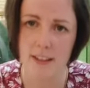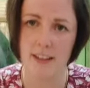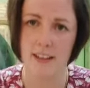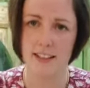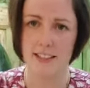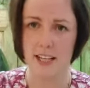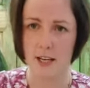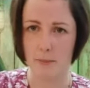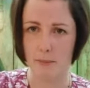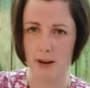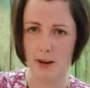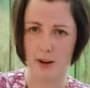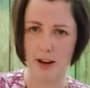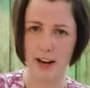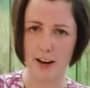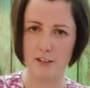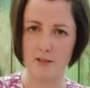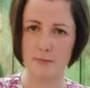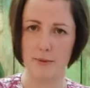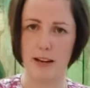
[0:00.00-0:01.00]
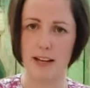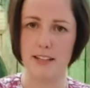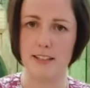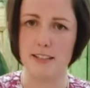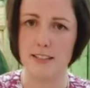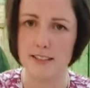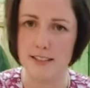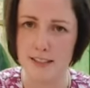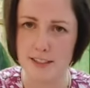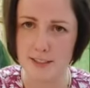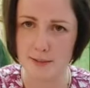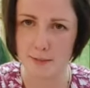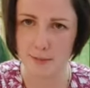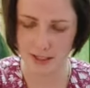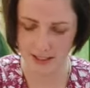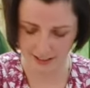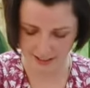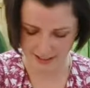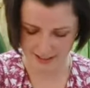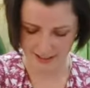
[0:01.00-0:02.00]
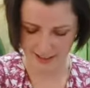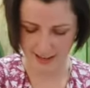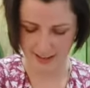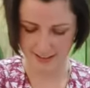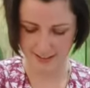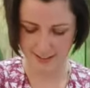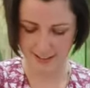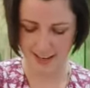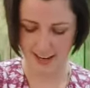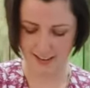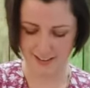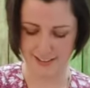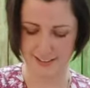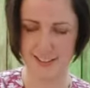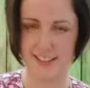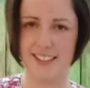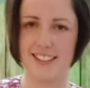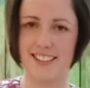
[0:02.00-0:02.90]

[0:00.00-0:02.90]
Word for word: Is it about 1:30? Something like that, yes.